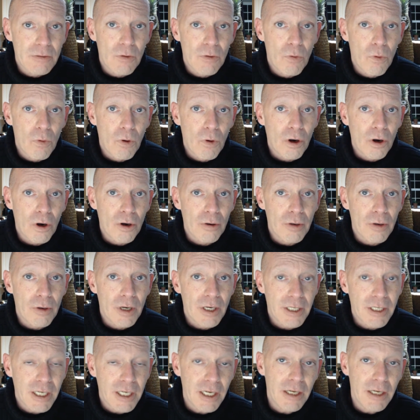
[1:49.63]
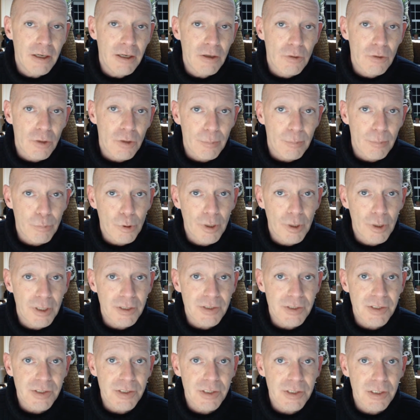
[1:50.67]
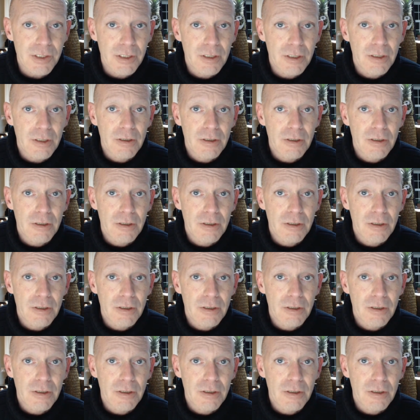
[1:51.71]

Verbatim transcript: or a king or a prince